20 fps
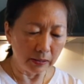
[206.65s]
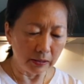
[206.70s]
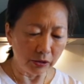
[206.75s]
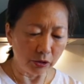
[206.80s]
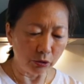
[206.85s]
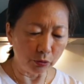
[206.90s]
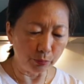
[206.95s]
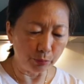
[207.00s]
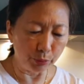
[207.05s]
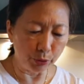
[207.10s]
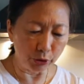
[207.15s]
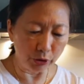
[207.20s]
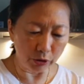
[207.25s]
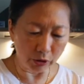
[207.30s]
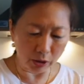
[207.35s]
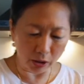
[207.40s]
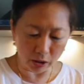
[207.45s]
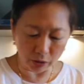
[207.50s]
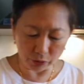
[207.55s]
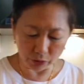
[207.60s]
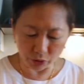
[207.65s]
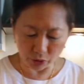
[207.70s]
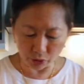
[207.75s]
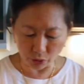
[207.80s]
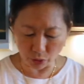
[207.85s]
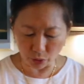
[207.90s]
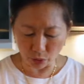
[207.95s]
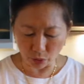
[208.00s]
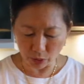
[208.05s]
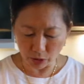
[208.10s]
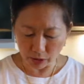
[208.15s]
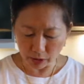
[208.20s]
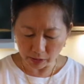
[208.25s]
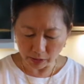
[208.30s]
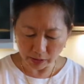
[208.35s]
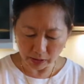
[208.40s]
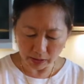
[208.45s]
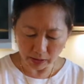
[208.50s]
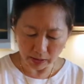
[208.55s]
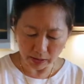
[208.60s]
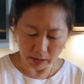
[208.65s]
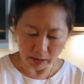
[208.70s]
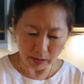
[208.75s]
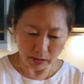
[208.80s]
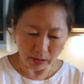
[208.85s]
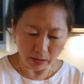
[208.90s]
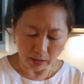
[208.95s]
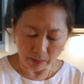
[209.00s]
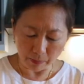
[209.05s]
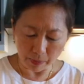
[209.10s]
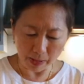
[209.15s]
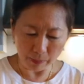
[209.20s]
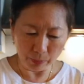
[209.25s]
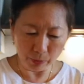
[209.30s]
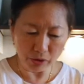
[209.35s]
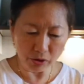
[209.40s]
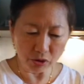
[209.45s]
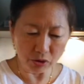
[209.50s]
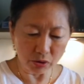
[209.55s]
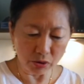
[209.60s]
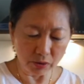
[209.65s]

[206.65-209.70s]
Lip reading: you put also the peppers.